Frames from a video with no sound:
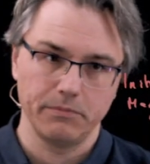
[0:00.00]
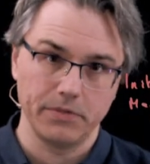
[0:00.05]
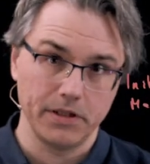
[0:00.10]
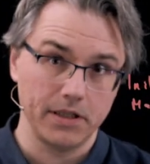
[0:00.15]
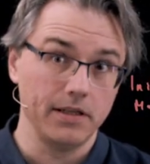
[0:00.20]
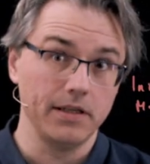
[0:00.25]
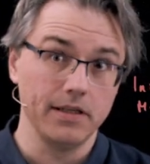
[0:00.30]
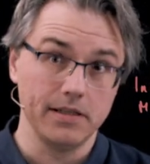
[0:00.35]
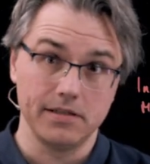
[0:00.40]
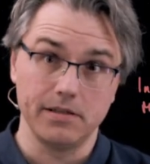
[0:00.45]

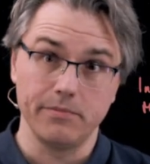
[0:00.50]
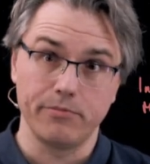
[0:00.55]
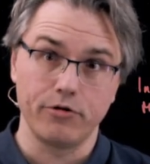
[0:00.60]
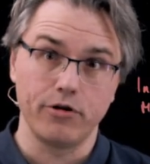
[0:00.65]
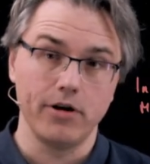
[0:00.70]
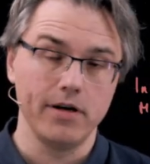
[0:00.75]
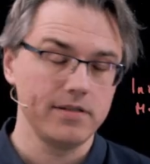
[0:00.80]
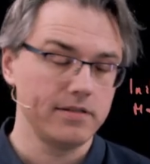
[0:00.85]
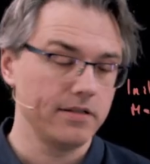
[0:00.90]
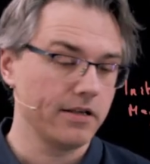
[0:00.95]
is the
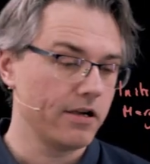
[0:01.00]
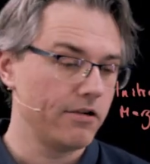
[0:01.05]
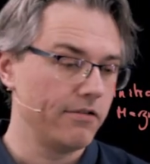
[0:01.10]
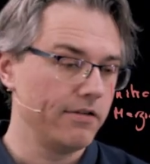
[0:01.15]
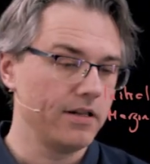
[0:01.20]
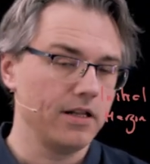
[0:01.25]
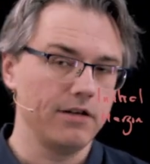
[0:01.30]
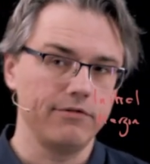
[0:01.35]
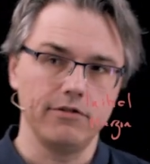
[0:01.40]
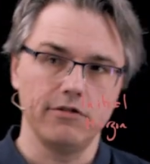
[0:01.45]
price, the
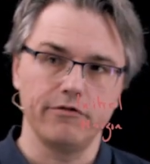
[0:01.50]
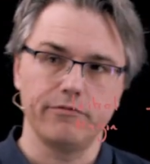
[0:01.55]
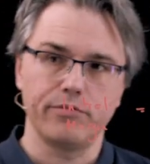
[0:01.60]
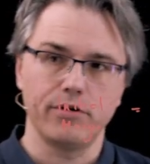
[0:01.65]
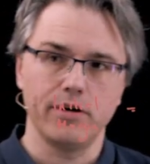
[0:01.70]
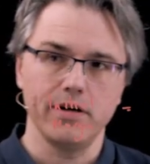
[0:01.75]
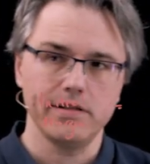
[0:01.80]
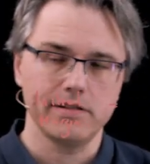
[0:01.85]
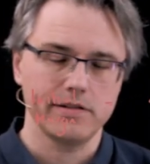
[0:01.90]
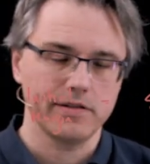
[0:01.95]
current level of
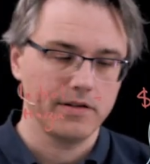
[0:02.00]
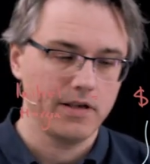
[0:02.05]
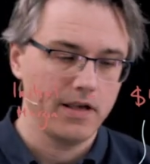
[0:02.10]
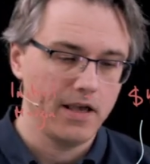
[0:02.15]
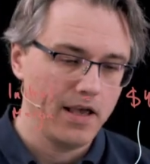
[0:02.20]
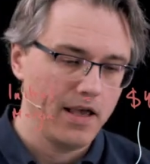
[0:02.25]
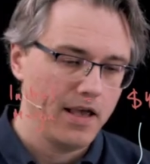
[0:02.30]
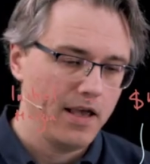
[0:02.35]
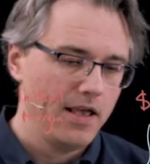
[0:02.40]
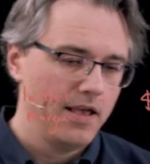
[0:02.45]
price.
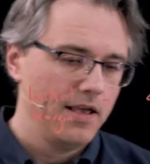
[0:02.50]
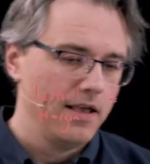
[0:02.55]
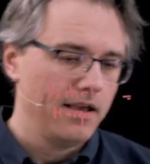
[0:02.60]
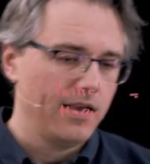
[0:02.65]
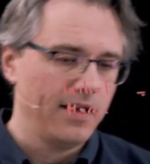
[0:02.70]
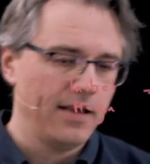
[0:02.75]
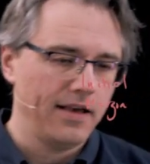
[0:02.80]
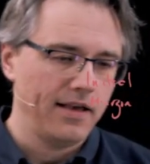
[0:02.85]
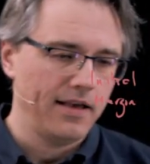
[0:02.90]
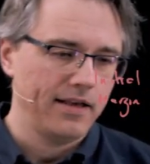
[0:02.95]

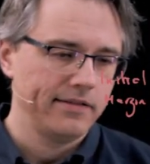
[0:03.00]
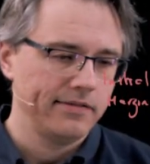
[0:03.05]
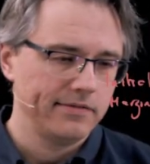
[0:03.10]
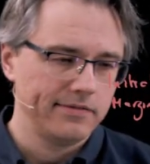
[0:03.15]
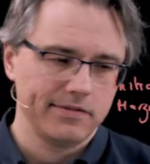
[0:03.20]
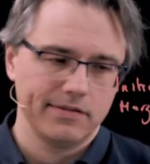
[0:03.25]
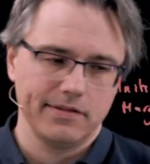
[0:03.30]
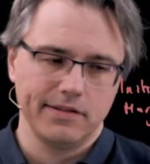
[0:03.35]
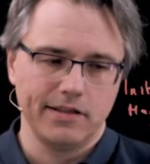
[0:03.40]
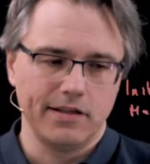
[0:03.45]

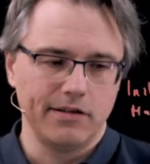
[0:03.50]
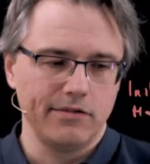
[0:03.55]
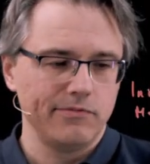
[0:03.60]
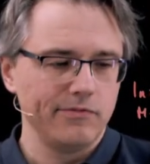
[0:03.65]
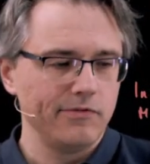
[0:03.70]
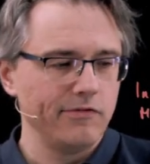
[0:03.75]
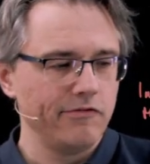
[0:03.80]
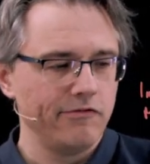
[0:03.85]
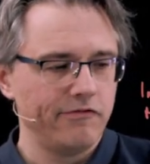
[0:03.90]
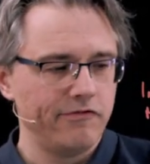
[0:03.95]
And, you know,
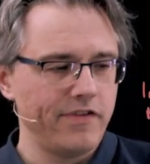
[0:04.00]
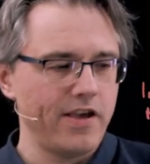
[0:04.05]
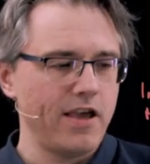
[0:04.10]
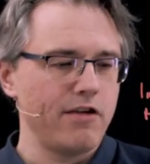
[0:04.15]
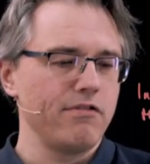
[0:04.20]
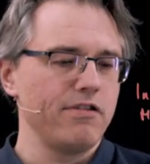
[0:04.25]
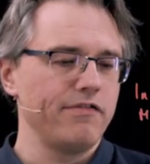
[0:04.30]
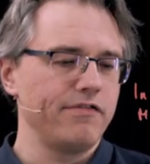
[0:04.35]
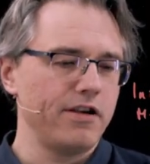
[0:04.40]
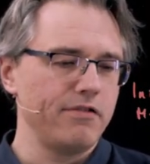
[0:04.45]

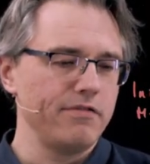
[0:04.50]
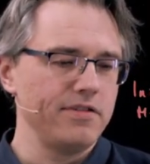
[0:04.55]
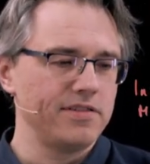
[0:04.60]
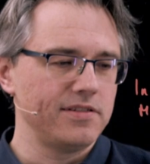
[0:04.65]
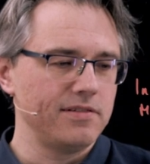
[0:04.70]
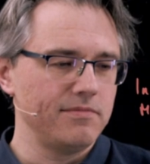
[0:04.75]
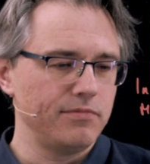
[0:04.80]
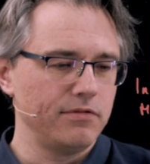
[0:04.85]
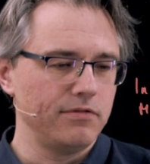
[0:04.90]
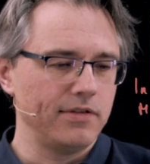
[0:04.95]
very, very
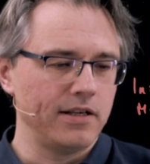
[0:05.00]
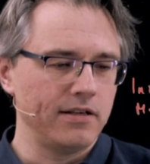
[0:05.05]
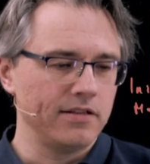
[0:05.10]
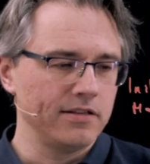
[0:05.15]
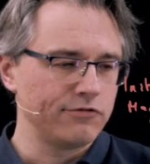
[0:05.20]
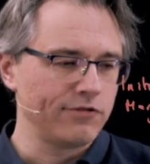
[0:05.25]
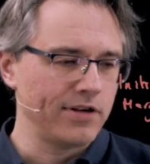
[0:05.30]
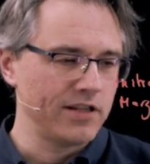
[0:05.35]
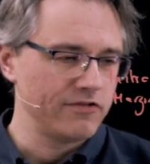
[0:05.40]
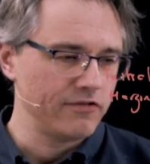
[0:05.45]
simple
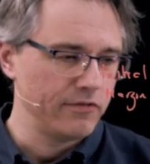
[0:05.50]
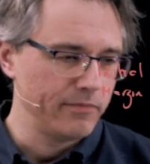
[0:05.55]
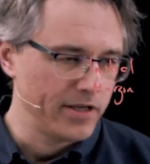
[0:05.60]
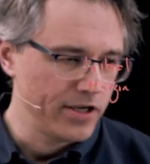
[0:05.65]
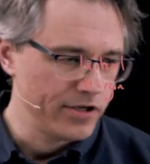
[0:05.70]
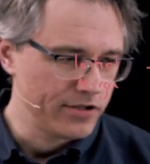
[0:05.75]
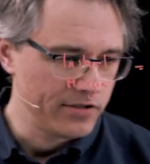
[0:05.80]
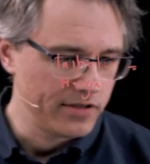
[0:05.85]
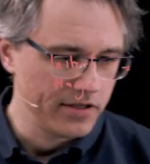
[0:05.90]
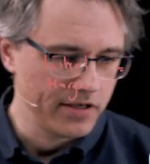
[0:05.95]

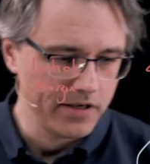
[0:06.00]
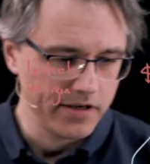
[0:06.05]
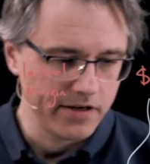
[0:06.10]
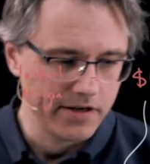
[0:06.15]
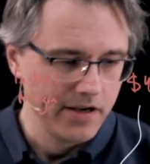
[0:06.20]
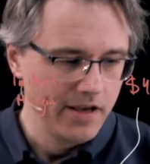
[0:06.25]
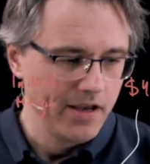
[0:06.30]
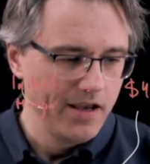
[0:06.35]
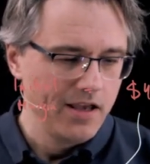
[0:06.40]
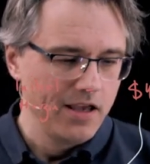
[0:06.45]
transformation
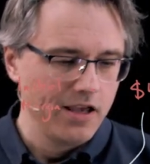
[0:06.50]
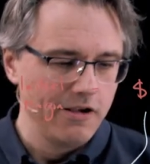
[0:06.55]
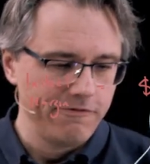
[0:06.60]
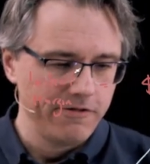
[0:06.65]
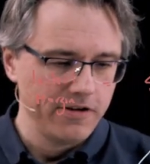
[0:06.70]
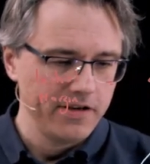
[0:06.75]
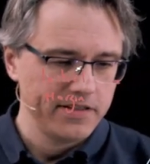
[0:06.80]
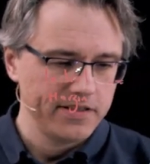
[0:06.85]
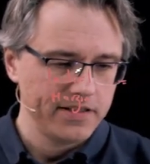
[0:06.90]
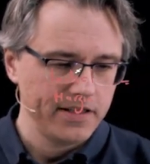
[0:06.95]
here. If
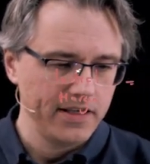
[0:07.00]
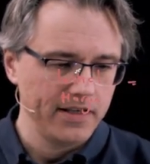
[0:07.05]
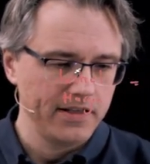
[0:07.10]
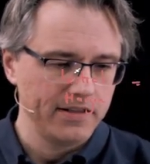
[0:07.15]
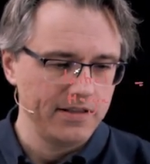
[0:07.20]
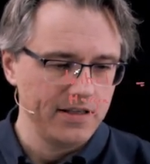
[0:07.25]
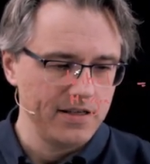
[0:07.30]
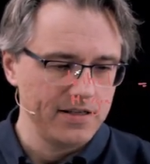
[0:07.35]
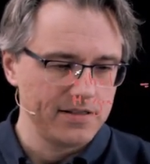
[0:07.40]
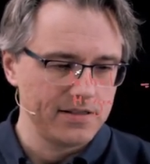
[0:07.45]
I
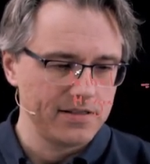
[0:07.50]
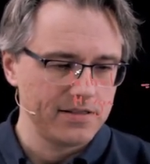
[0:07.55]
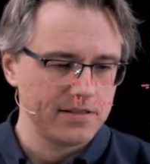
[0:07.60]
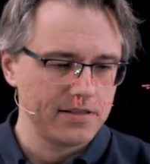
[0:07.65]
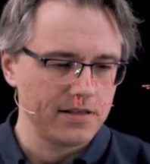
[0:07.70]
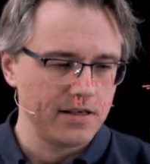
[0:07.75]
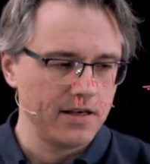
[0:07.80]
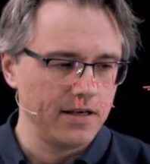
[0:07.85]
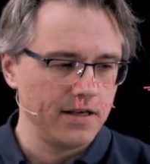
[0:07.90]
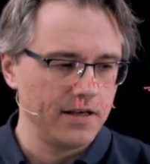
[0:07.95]
take
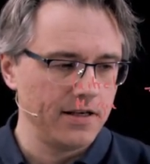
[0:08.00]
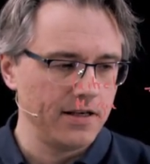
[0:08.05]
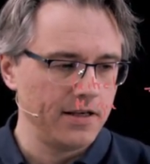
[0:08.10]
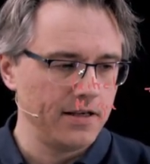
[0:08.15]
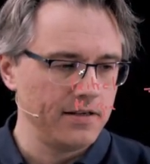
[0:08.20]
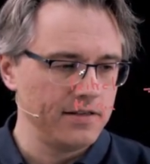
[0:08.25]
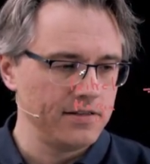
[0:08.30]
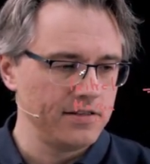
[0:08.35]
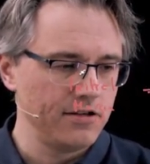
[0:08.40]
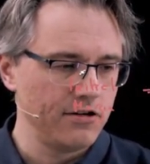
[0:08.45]
this
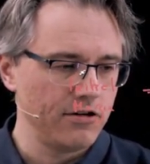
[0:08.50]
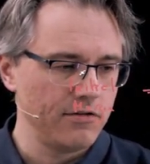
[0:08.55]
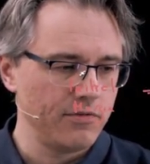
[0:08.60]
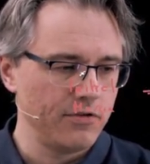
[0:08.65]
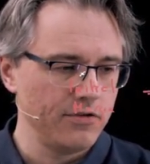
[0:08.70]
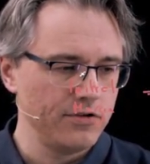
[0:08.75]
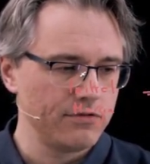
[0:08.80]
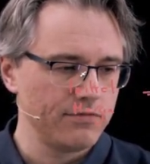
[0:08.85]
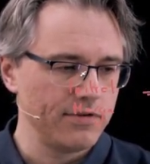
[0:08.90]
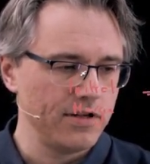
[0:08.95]

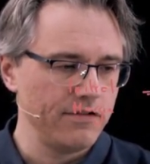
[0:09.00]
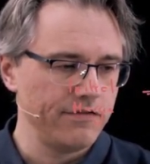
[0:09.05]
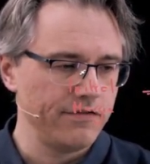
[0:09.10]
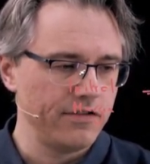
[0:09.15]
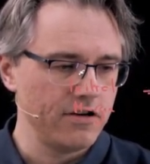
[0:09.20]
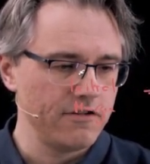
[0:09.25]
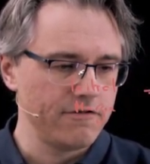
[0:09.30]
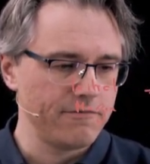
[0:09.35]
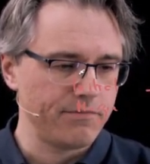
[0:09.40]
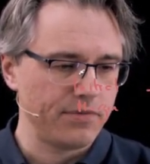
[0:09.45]

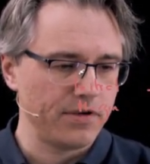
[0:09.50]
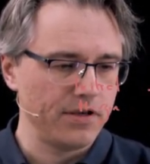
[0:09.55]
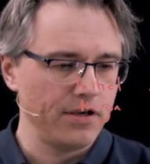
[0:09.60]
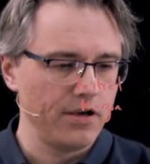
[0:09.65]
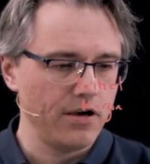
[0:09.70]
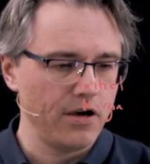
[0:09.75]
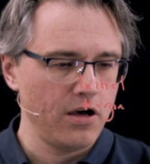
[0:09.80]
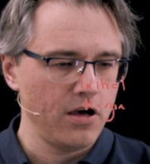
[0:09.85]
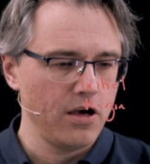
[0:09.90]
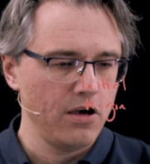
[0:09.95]

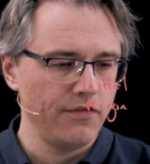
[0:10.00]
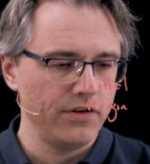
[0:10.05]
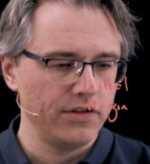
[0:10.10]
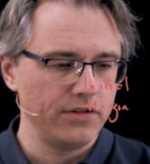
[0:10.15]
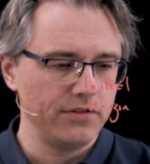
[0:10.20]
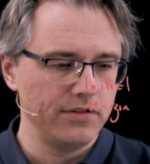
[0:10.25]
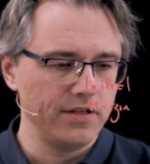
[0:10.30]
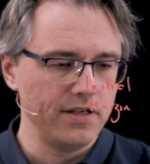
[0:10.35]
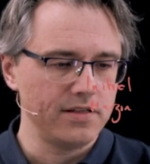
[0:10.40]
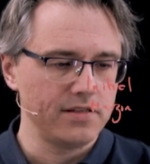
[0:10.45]
0.25p over
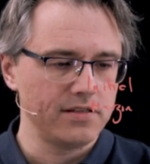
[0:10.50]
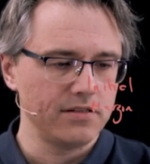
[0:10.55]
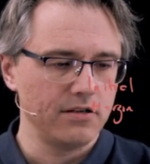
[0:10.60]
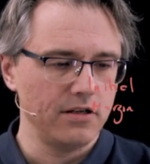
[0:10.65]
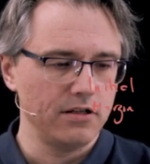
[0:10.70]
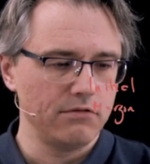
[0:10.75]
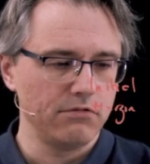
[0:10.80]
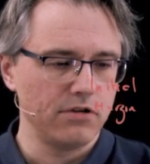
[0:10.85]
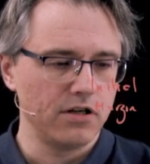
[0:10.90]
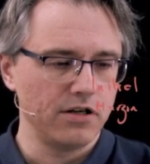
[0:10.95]
to this
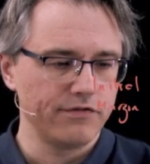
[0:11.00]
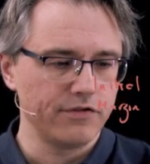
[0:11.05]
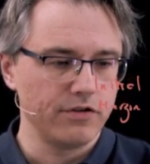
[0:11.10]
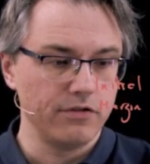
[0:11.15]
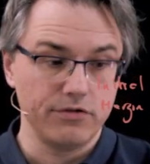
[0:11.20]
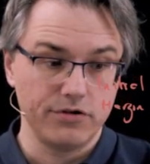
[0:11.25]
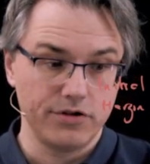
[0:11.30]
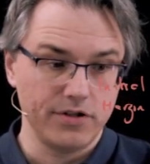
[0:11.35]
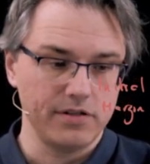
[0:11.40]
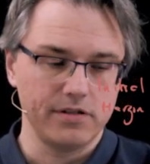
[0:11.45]
side where I've
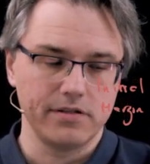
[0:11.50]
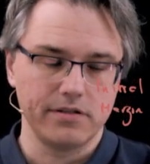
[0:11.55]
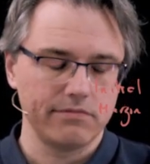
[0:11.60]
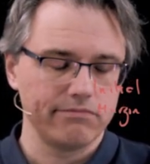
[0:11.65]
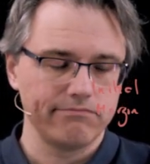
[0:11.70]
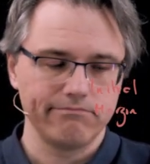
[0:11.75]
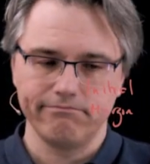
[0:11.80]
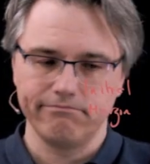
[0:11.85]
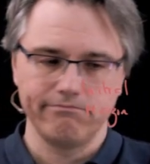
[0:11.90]
got just